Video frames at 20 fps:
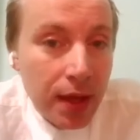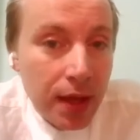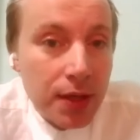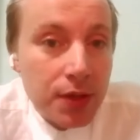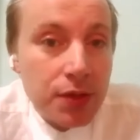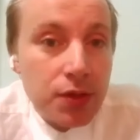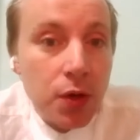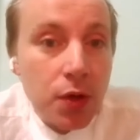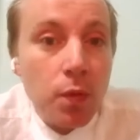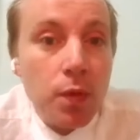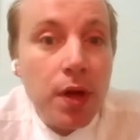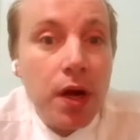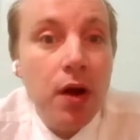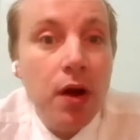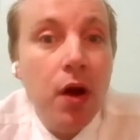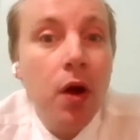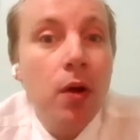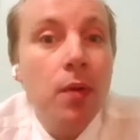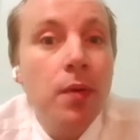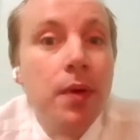So we are
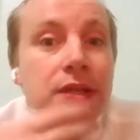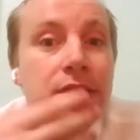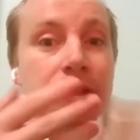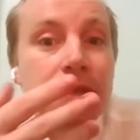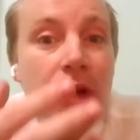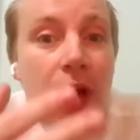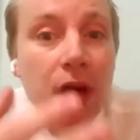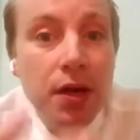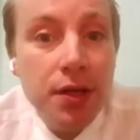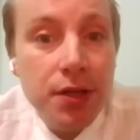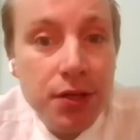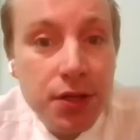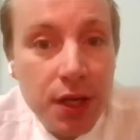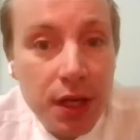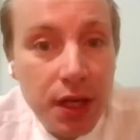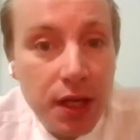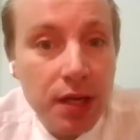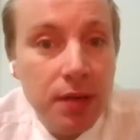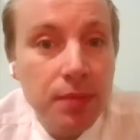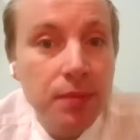always
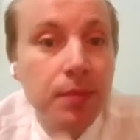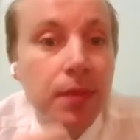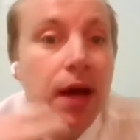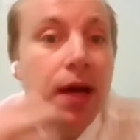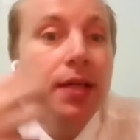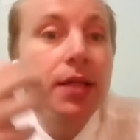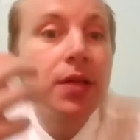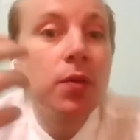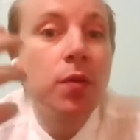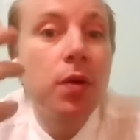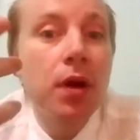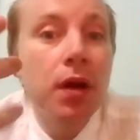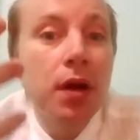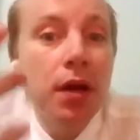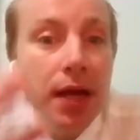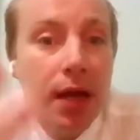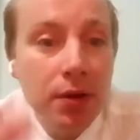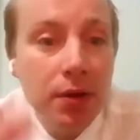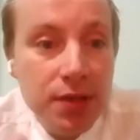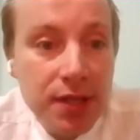conditioned by the world
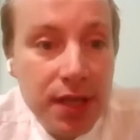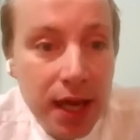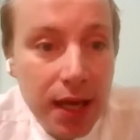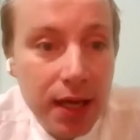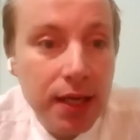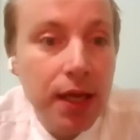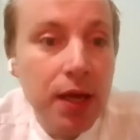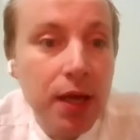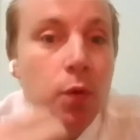outside.